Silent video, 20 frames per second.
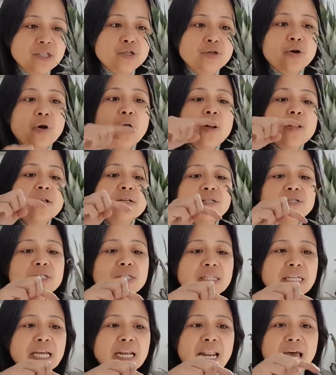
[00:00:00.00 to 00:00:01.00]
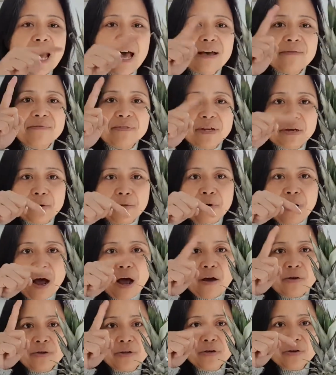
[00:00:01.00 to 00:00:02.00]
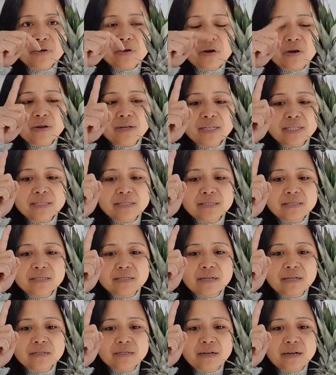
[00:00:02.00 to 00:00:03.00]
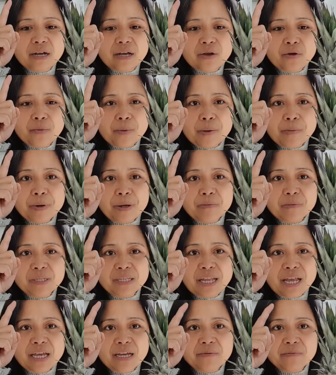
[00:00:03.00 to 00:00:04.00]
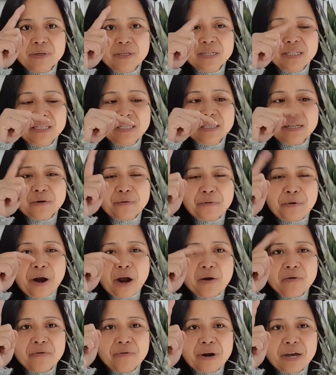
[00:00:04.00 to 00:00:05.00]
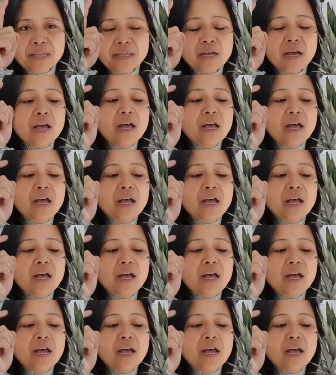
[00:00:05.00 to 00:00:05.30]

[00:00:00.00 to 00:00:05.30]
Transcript: You still have the crown, you call it, I hope I'm not mistaken, but this is a crown, right?